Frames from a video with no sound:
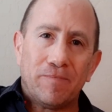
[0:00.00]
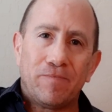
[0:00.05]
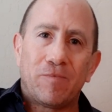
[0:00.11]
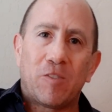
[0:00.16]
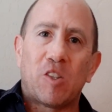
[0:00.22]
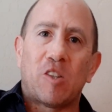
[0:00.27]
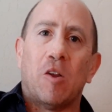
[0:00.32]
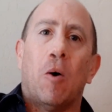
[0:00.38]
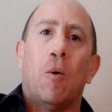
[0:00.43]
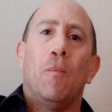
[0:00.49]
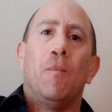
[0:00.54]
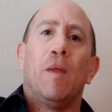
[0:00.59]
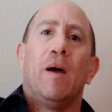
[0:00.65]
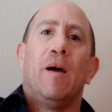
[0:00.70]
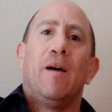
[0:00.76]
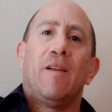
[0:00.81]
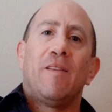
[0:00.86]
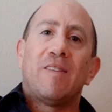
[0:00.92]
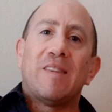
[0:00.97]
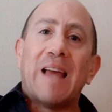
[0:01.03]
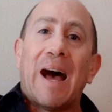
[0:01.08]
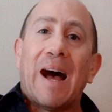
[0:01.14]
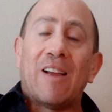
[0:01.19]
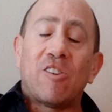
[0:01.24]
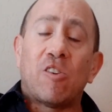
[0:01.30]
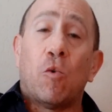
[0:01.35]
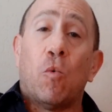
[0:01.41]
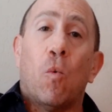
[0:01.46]
So
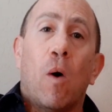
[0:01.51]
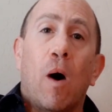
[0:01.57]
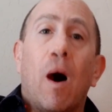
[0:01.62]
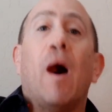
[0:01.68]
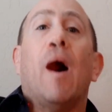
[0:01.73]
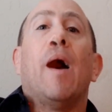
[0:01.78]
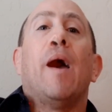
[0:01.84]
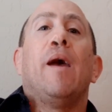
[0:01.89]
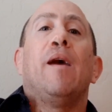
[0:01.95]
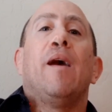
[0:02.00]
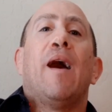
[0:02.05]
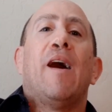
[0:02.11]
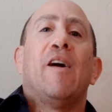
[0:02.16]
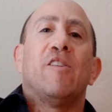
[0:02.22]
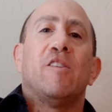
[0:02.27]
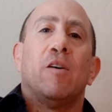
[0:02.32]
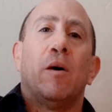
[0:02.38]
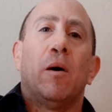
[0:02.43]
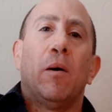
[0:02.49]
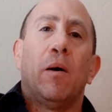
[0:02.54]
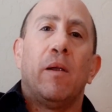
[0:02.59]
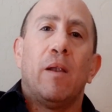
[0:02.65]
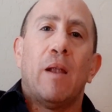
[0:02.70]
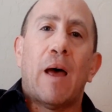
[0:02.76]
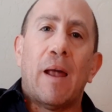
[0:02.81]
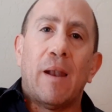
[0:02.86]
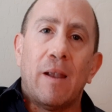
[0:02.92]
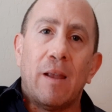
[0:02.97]
that's why, as
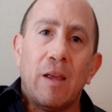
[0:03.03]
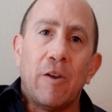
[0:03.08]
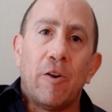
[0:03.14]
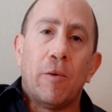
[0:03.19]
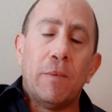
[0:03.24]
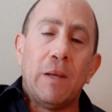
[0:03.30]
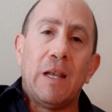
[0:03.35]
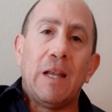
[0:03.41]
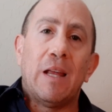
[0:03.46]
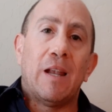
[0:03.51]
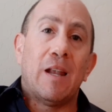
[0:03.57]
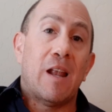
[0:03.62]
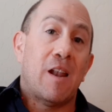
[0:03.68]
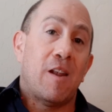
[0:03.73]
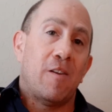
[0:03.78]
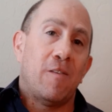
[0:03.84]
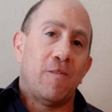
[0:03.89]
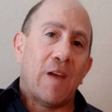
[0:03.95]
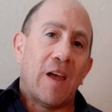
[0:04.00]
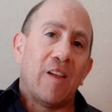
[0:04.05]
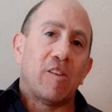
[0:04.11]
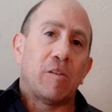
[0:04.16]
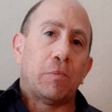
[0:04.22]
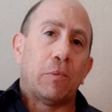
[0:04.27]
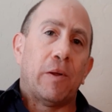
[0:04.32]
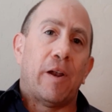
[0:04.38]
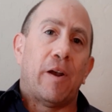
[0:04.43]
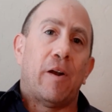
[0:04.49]
an intermediate and
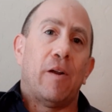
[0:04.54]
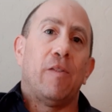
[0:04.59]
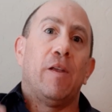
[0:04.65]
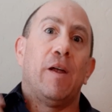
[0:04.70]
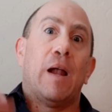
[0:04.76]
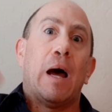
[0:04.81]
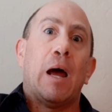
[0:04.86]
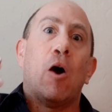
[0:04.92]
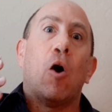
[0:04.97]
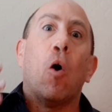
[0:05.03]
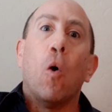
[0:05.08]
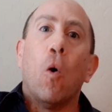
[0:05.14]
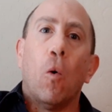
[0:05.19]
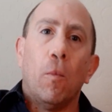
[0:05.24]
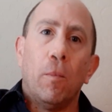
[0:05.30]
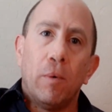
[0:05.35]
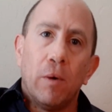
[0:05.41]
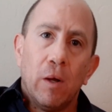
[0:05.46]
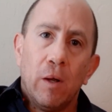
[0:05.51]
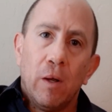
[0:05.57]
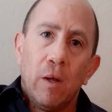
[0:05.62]
advanced player, that I hope